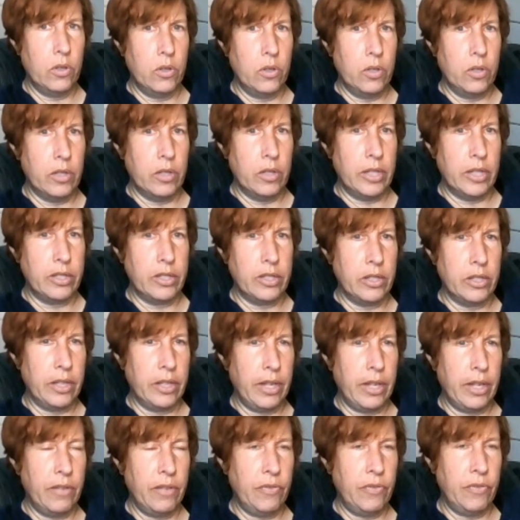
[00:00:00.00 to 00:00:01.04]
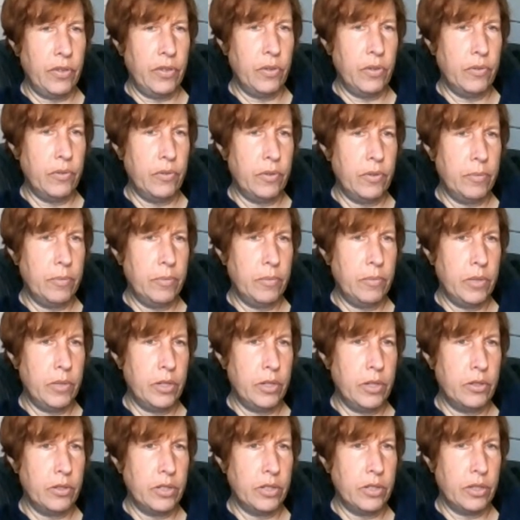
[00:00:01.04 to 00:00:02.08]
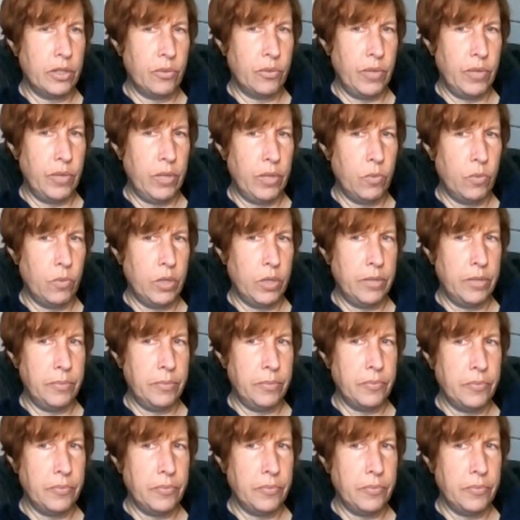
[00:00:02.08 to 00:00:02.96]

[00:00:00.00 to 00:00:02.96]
let's look at a few of them. Here's a green one.